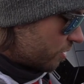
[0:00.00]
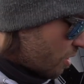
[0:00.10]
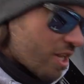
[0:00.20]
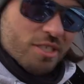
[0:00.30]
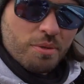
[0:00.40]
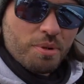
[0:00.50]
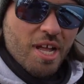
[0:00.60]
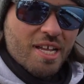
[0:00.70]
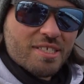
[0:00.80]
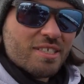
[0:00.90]
tossing the
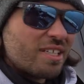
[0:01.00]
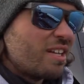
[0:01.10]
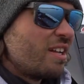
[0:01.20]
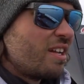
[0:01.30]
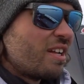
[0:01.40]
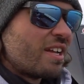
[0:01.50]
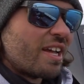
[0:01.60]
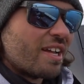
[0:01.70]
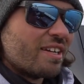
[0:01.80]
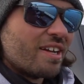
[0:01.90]
plastic
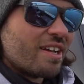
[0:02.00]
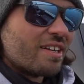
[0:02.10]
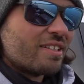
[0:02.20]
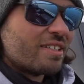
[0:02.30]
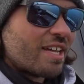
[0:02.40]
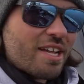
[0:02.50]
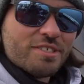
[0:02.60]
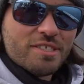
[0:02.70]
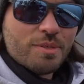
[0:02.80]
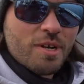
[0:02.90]
and uh, yeah
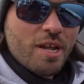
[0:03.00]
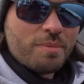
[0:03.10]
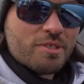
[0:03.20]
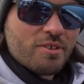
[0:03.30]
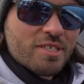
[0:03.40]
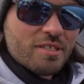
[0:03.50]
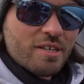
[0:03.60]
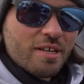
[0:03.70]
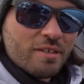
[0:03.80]
to see what happens the rest of the